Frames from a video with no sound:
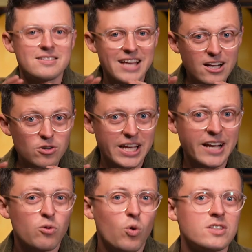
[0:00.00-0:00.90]

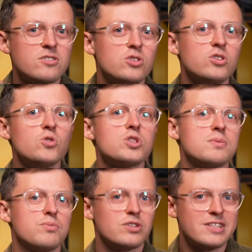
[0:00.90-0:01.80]
CycloTech wants to
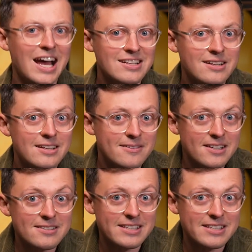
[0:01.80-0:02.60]
use precisely this